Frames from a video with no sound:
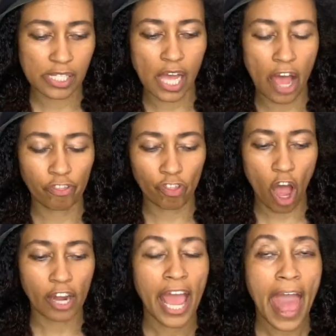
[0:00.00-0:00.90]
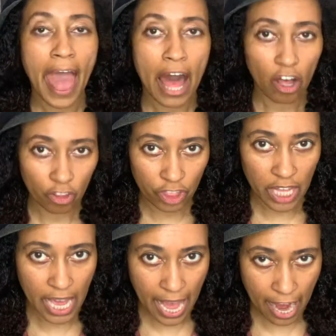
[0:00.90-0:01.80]
I thought healthy
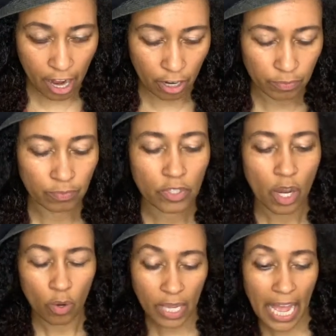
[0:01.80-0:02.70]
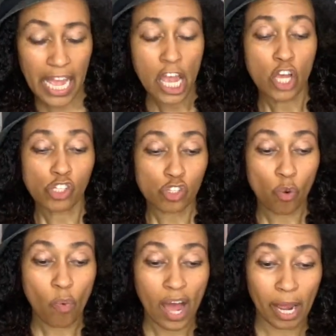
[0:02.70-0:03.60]
hair. Okay, so
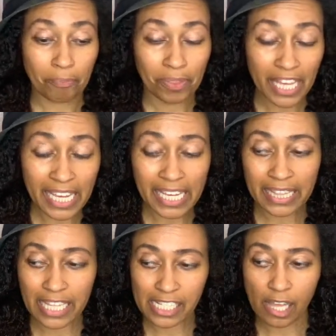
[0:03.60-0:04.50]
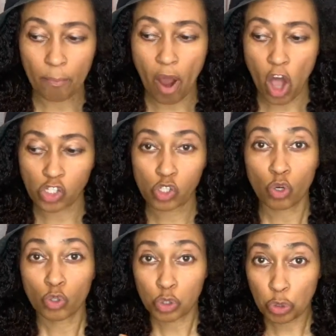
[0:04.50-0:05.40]
while I'm thinking this, I'm also
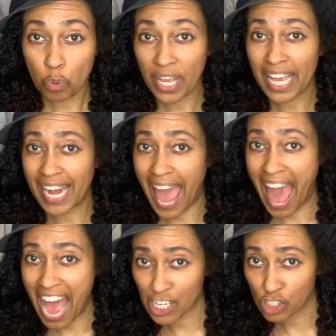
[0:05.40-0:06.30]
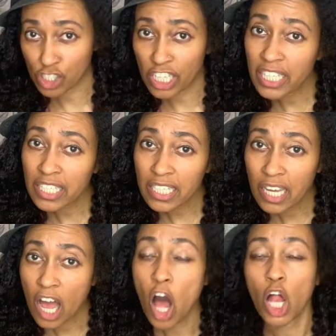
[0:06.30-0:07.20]
doing an action
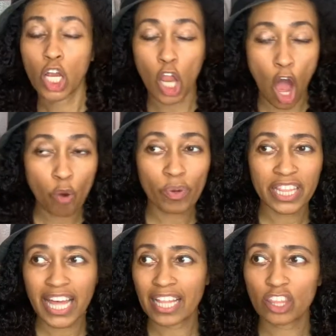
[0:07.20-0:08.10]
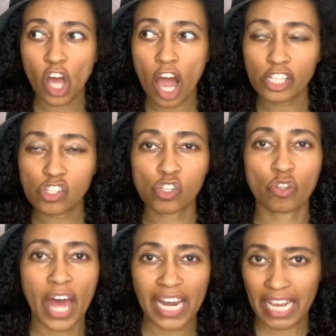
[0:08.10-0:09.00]
along with that thought so
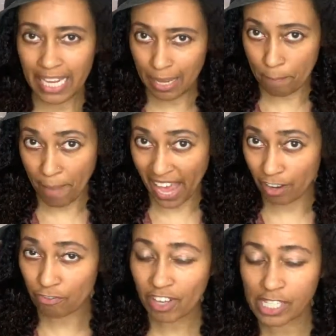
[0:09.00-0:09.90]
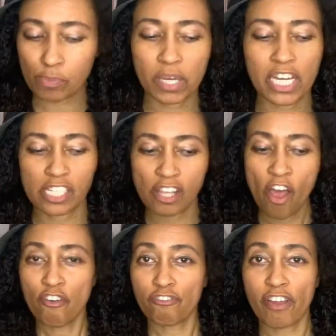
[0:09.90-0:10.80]
that it can manifest, because
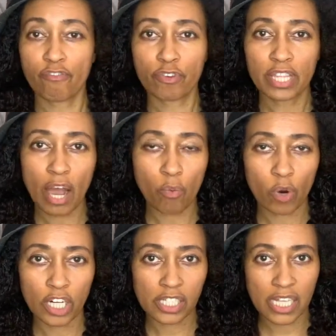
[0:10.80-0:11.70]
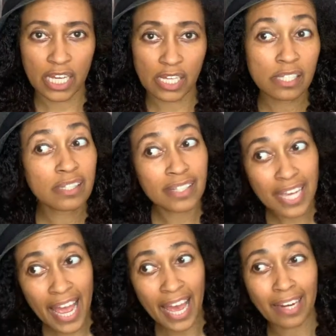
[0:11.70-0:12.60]
faith without works is
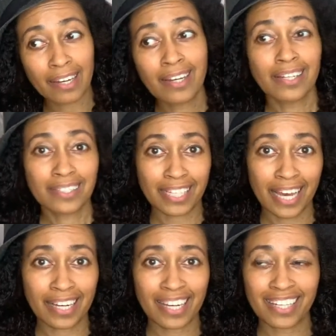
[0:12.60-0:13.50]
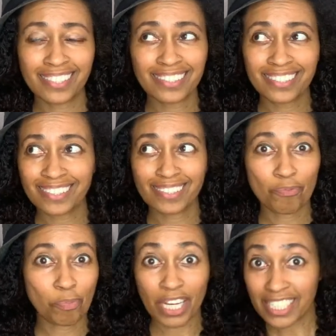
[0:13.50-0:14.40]
dead. Dead ends,
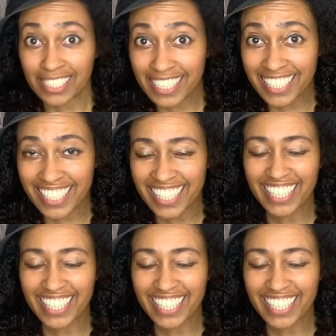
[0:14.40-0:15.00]
pun intended.